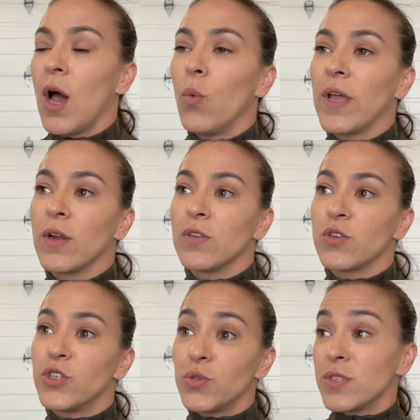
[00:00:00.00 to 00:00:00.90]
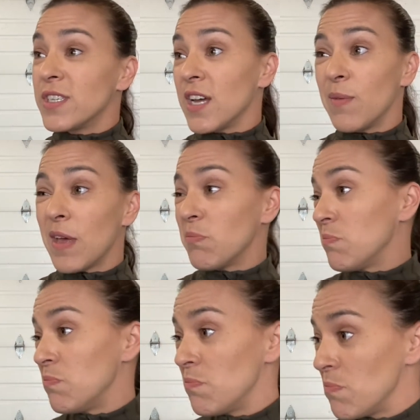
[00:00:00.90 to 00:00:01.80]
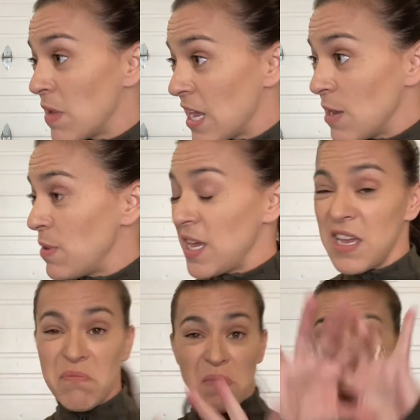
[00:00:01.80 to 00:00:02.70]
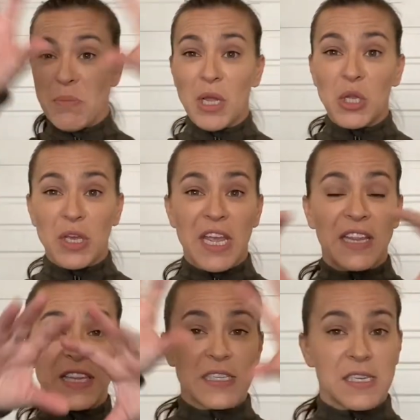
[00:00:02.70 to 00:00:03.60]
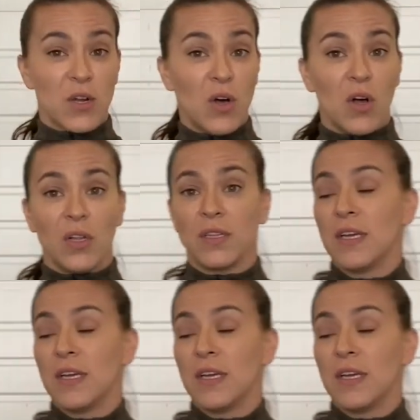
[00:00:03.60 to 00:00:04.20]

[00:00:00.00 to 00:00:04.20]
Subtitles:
We can also choose the time that maybe I'm not looking at this at all.